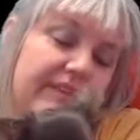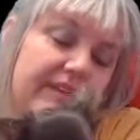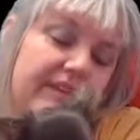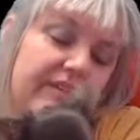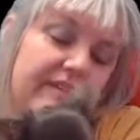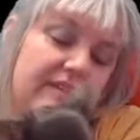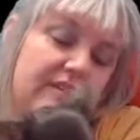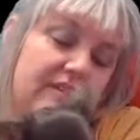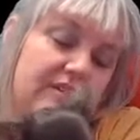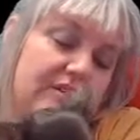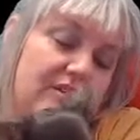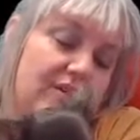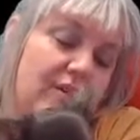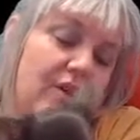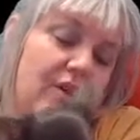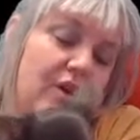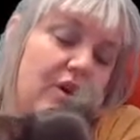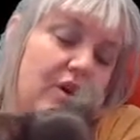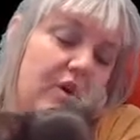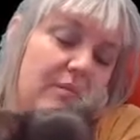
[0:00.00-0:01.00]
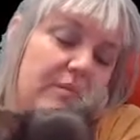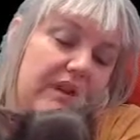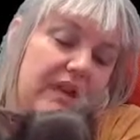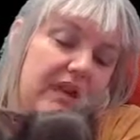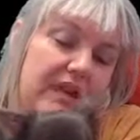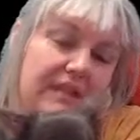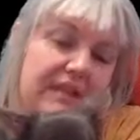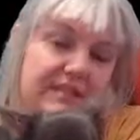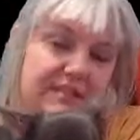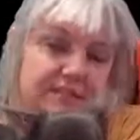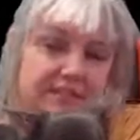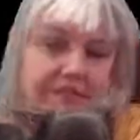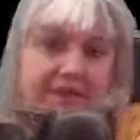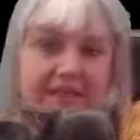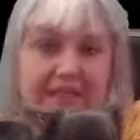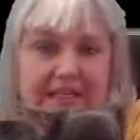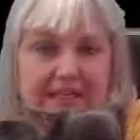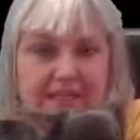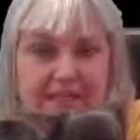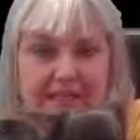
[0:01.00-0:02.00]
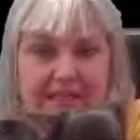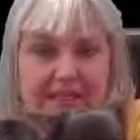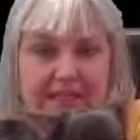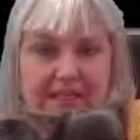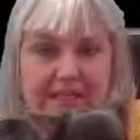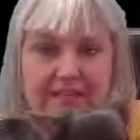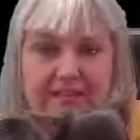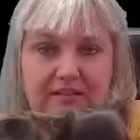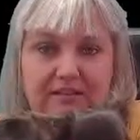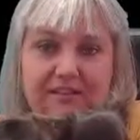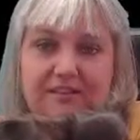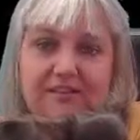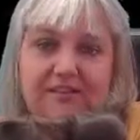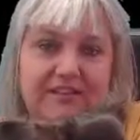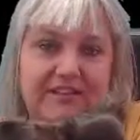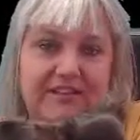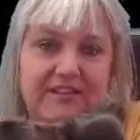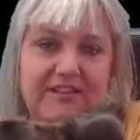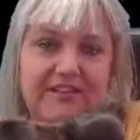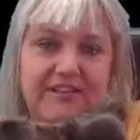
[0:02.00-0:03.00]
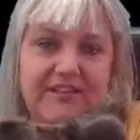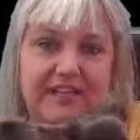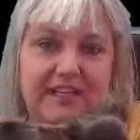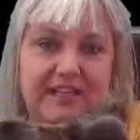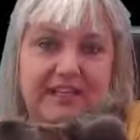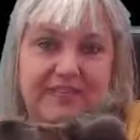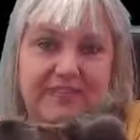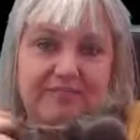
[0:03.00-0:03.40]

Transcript: We've got no heart plates and make it a bit little lovey-dovey.